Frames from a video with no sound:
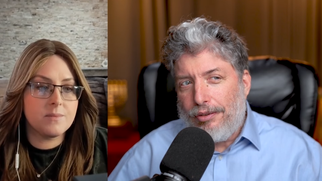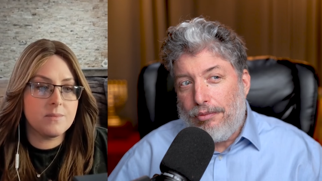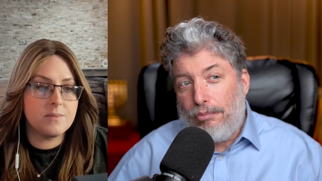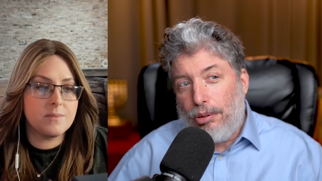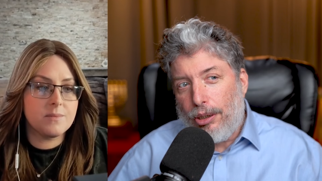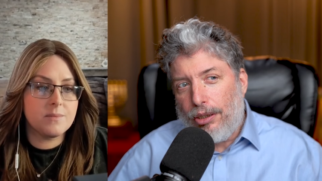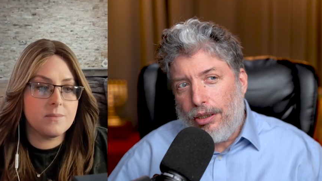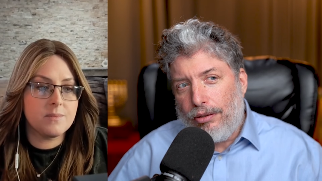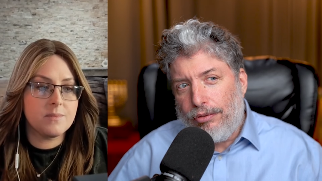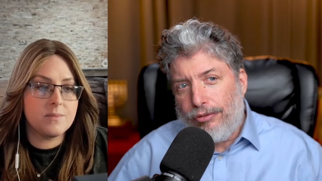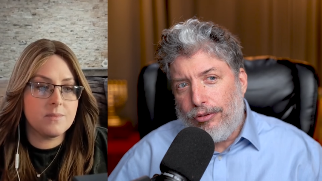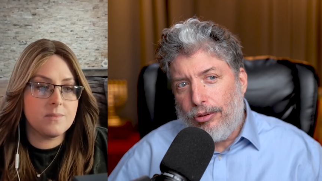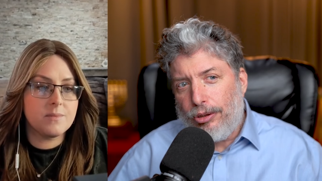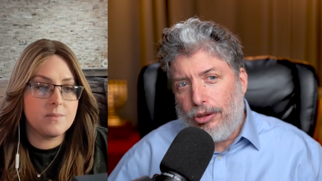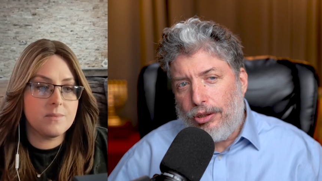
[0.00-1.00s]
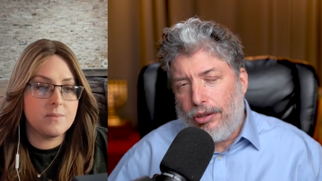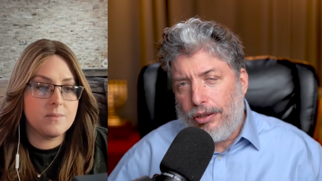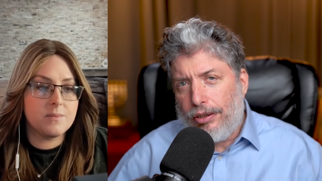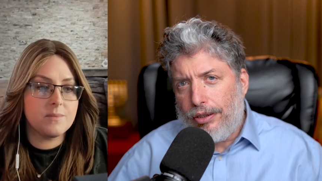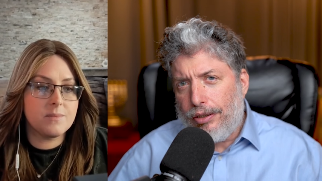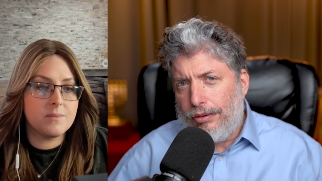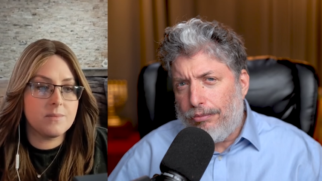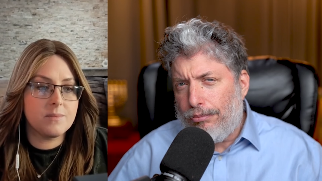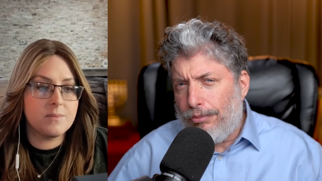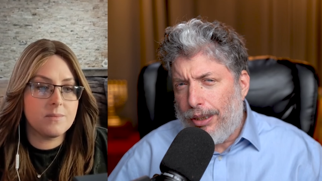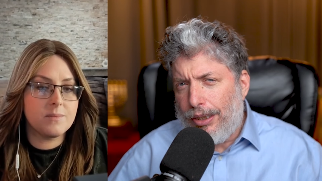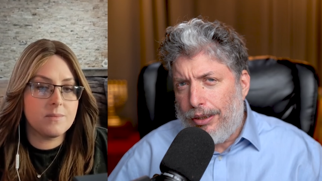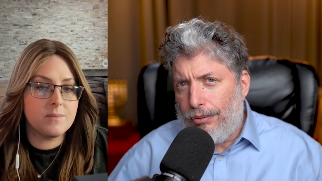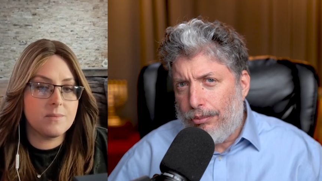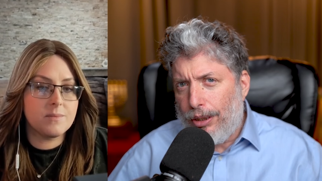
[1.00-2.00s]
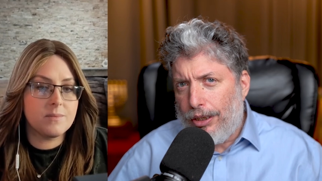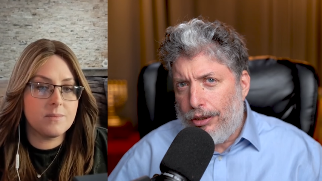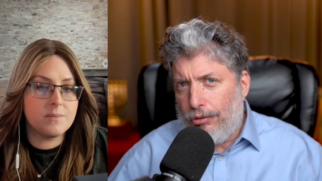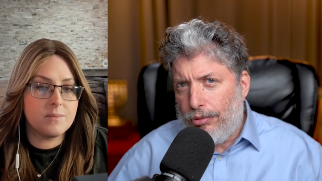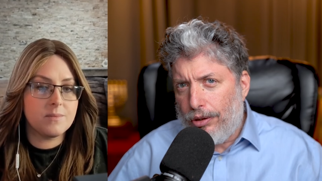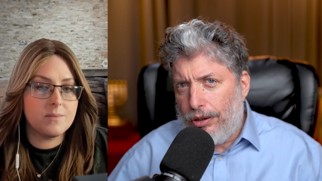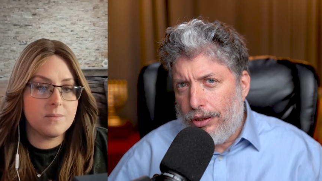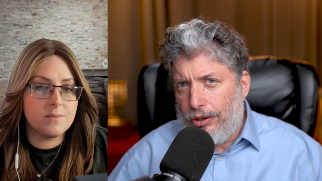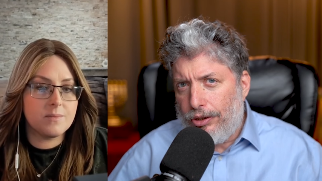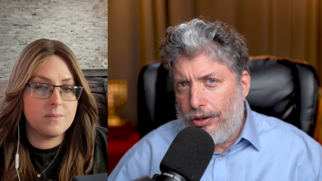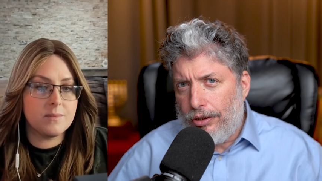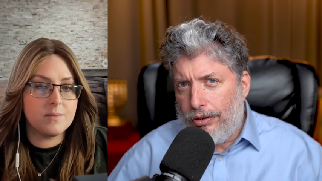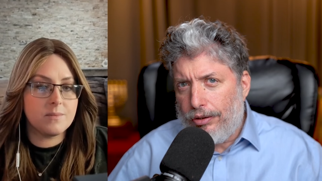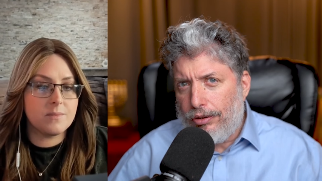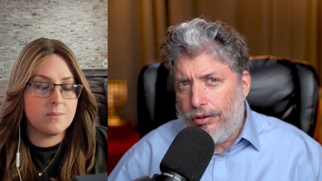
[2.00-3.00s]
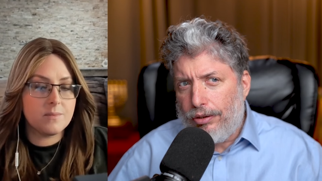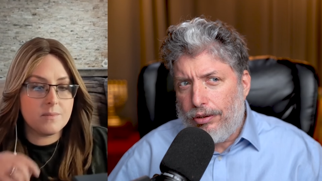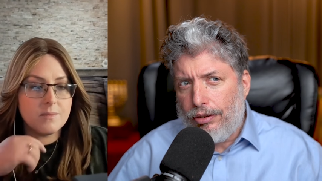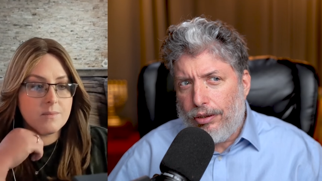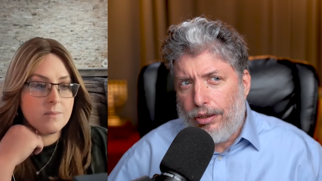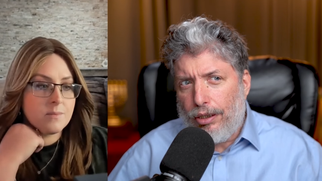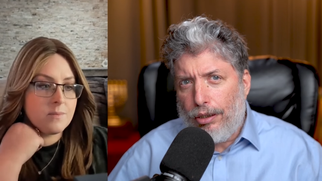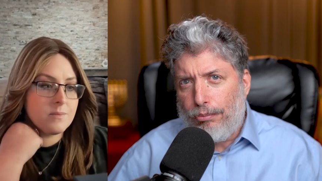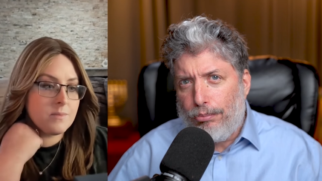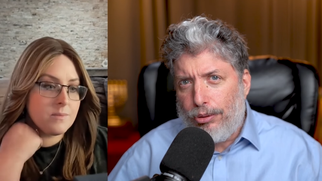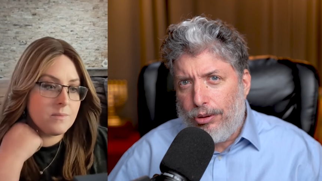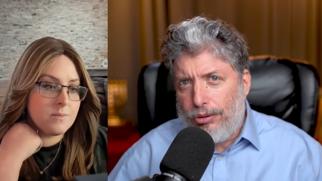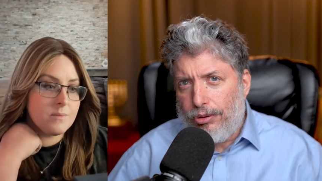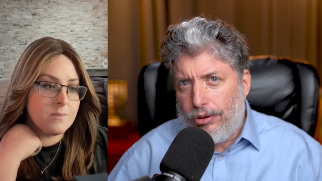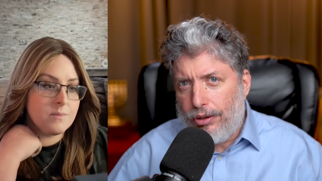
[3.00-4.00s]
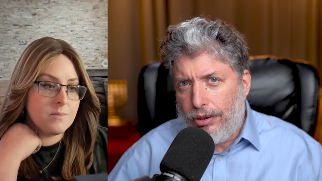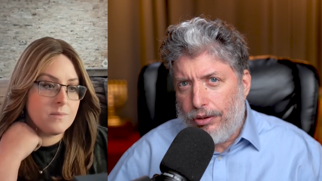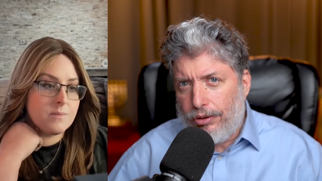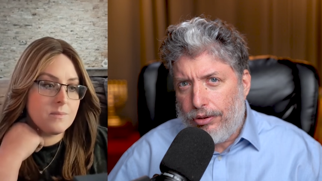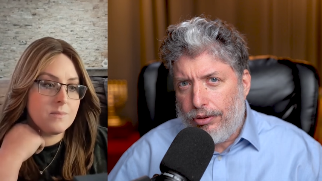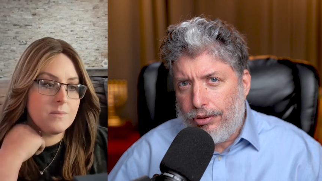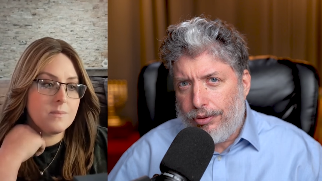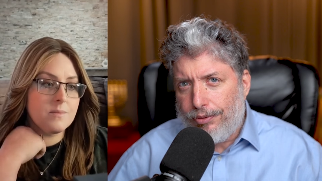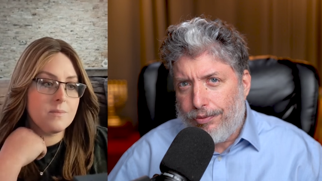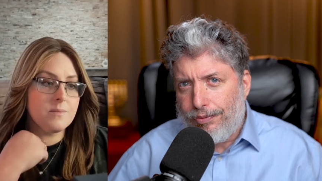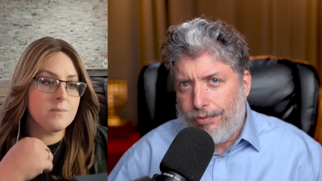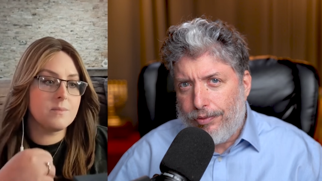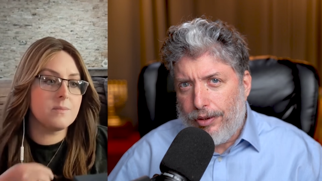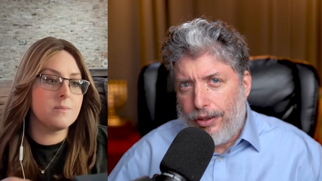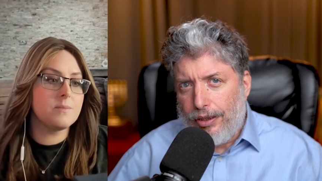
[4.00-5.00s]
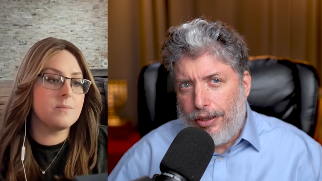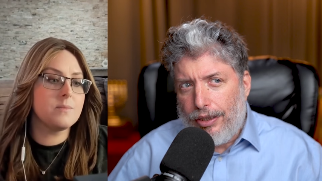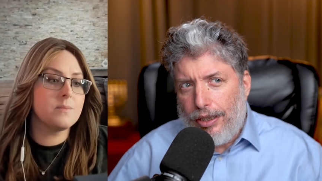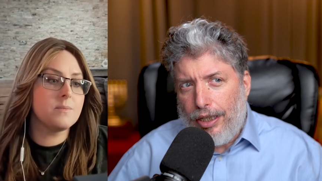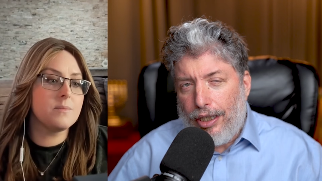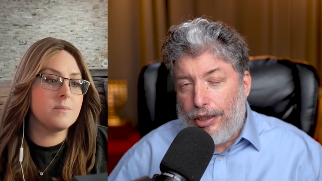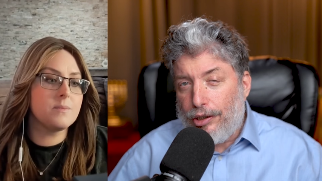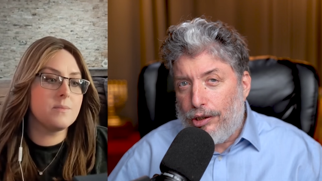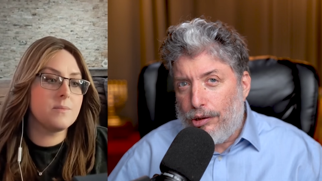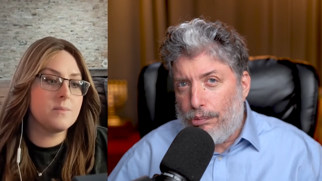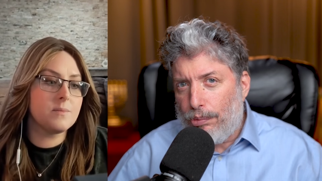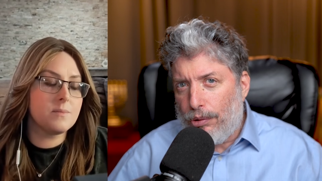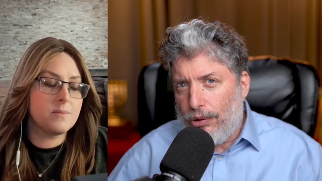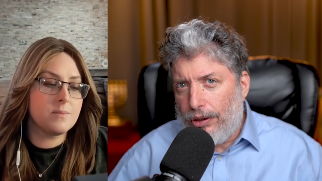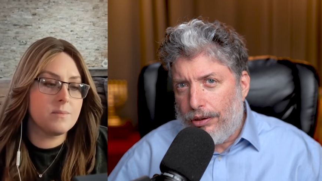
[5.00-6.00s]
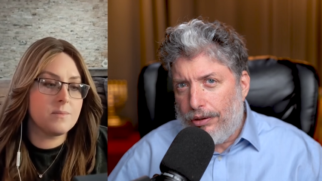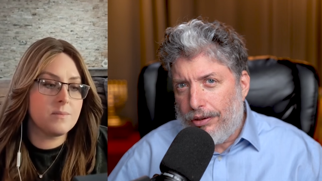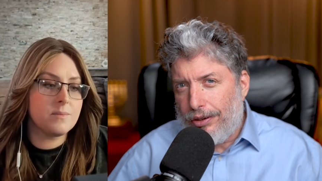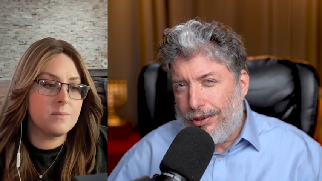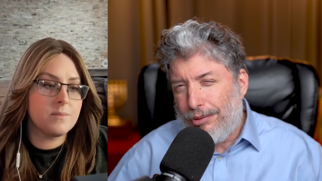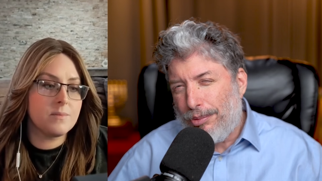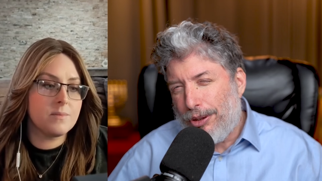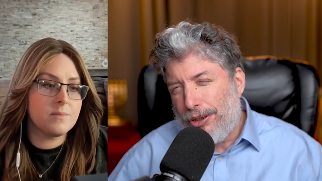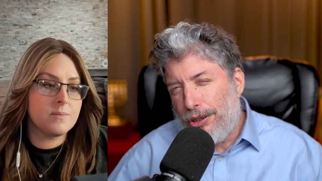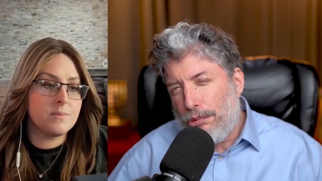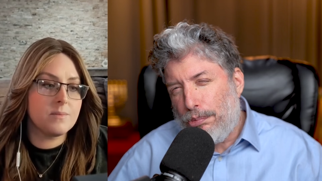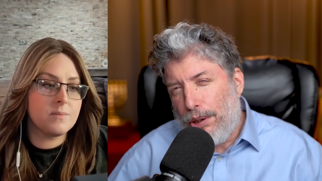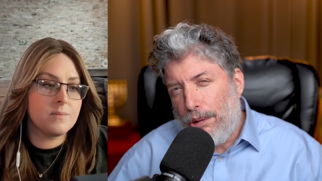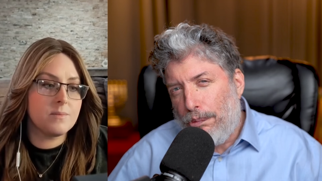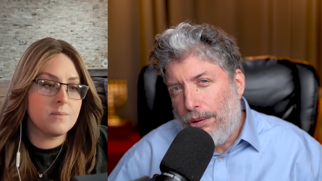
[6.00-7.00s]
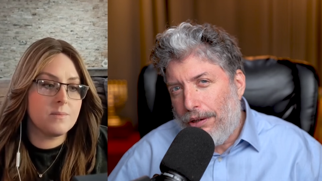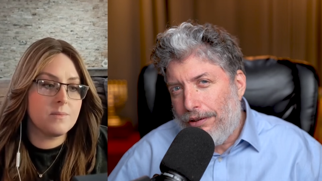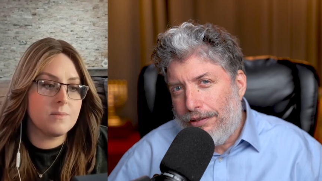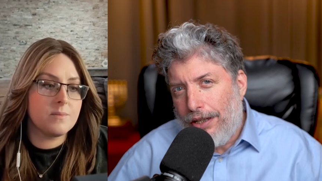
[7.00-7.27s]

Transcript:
Speaker 1: But unfortunately, many, many religions abuse this, exploit this, because people are